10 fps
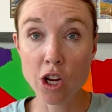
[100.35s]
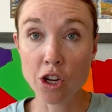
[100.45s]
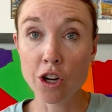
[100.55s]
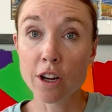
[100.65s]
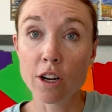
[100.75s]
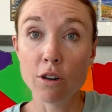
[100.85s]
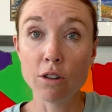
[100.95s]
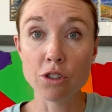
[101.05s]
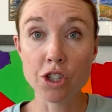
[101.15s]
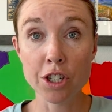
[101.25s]
You're going to
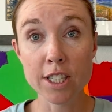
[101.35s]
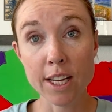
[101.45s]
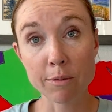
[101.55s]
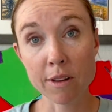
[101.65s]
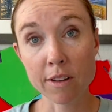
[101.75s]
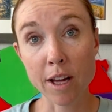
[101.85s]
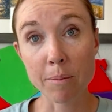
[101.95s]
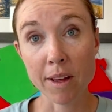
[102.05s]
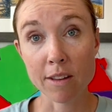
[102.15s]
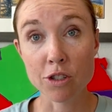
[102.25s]
hold your tin whistle up
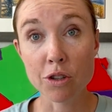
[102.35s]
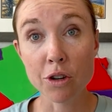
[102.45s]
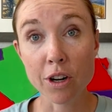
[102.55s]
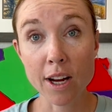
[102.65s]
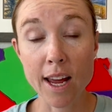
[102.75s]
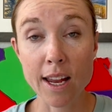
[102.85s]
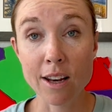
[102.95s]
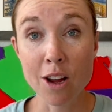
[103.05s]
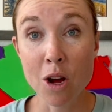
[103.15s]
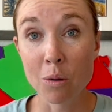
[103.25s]
as a tutor, and
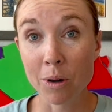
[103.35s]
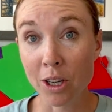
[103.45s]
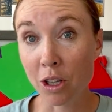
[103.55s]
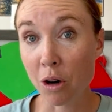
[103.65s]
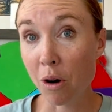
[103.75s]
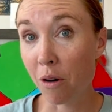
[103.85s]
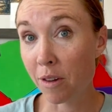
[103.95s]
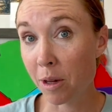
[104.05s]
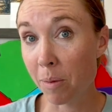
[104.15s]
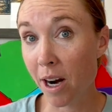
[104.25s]
we're going to go over
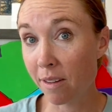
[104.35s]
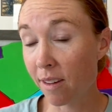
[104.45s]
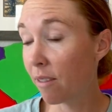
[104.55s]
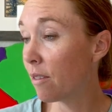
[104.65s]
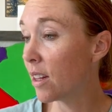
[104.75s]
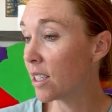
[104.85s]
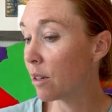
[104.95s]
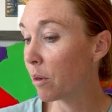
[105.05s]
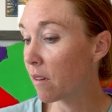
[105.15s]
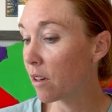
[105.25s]
the parts of the tin
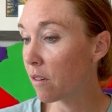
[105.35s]
whistle.